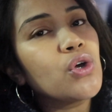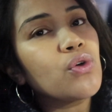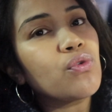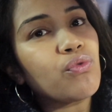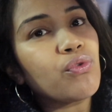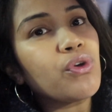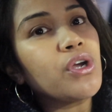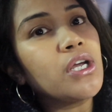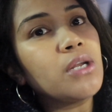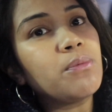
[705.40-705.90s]

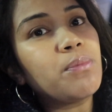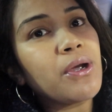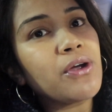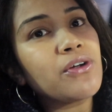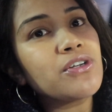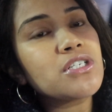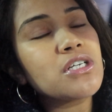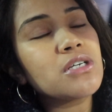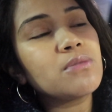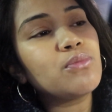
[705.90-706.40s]
read
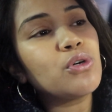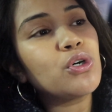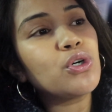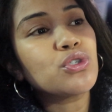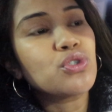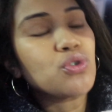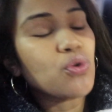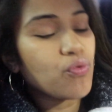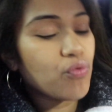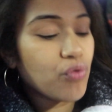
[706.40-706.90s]
parenting
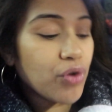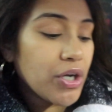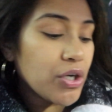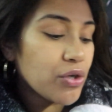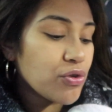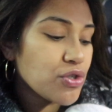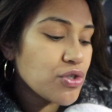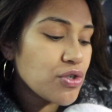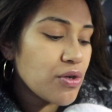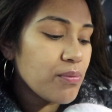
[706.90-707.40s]
books or read
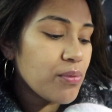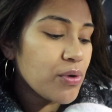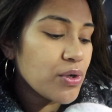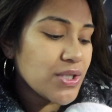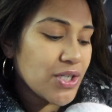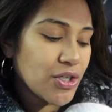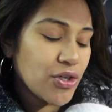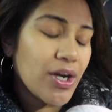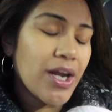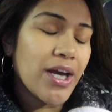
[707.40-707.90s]
Christian
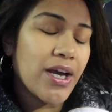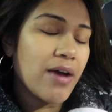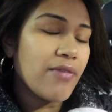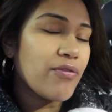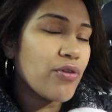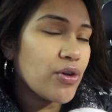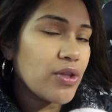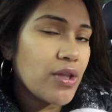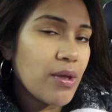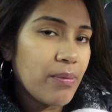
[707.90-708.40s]
books and you're like,
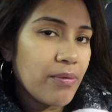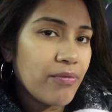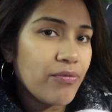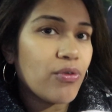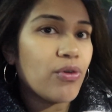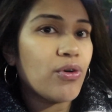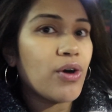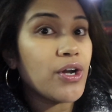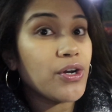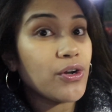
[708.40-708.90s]
I've heard that
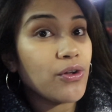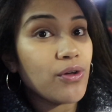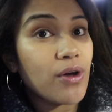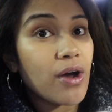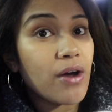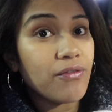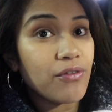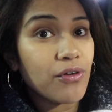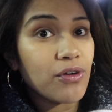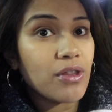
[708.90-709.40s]
before. I know
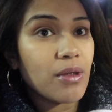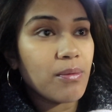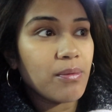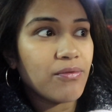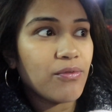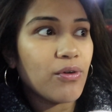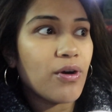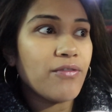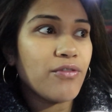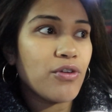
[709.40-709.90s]
I've heard that
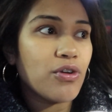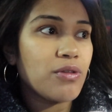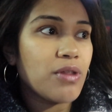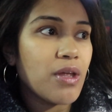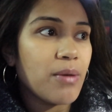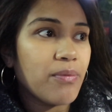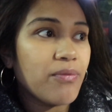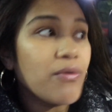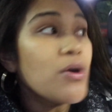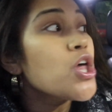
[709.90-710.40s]
before. I've heard
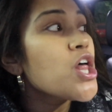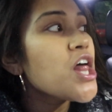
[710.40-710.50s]
that.